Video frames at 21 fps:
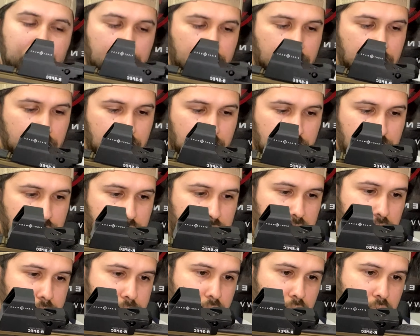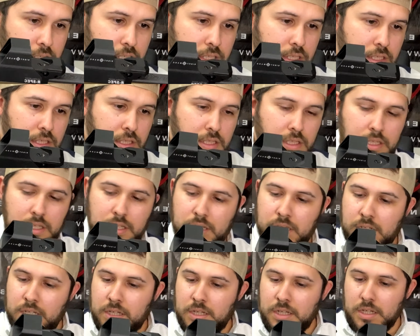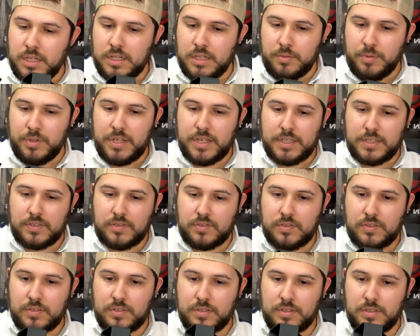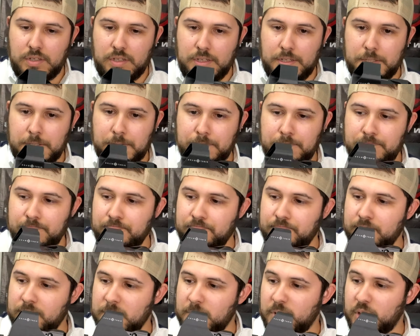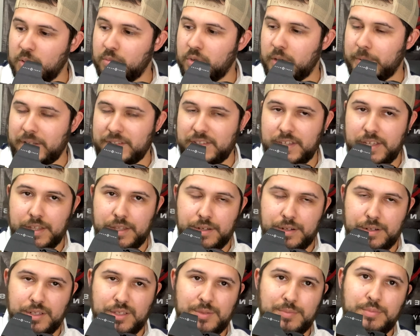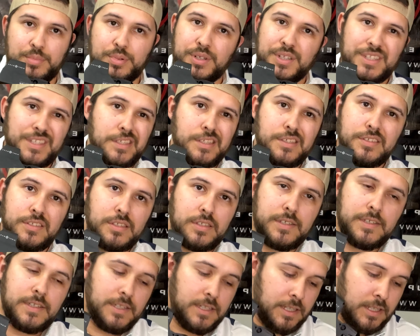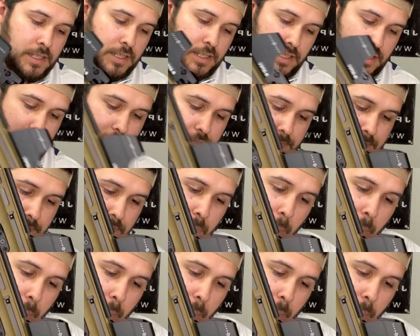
the scar 17 um, S. Um, put it back together. It's pretty easy. Um,